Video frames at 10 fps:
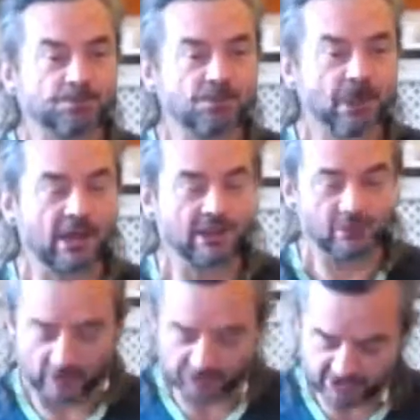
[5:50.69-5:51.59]
and
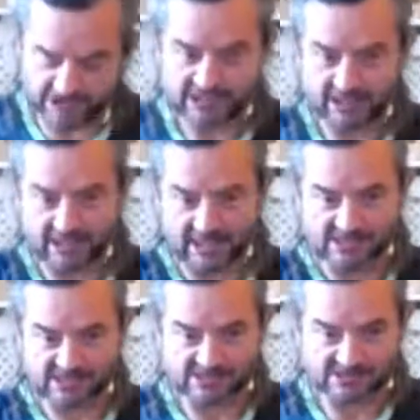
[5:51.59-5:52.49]
we treat it
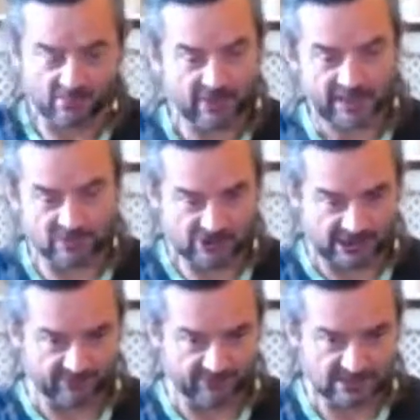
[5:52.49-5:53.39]
as something outside
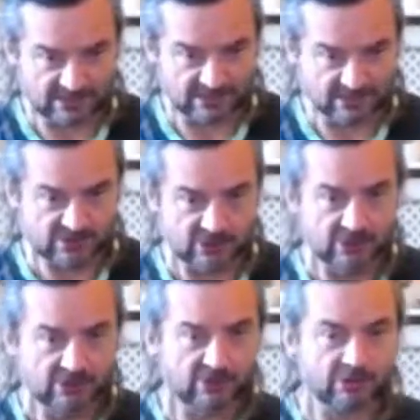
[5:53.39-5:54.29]
of ourselves.
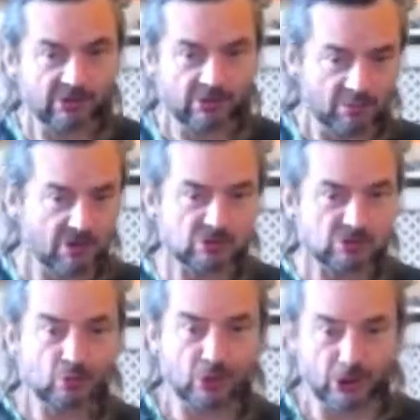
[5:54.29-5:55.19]
The, the muscles
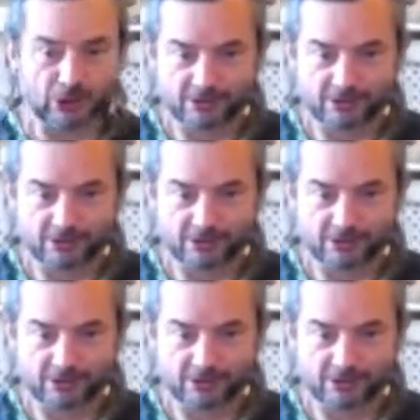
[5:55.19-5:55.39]
work.